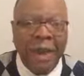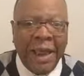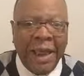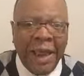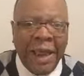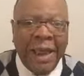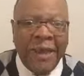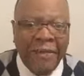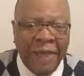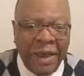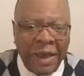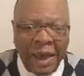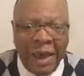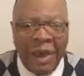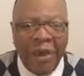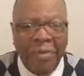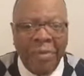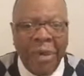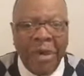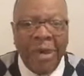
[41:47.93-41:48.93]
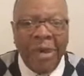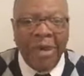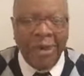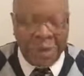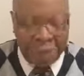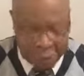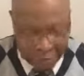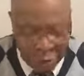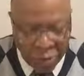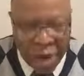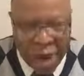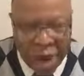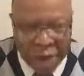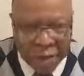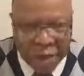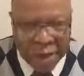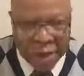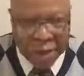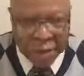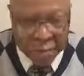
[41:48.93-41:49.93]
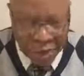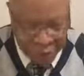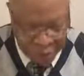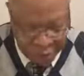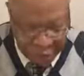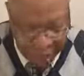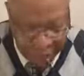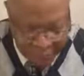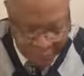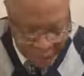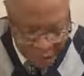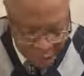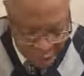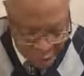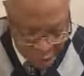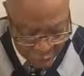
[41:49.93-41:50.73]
had the enemy surrounded. So ask God to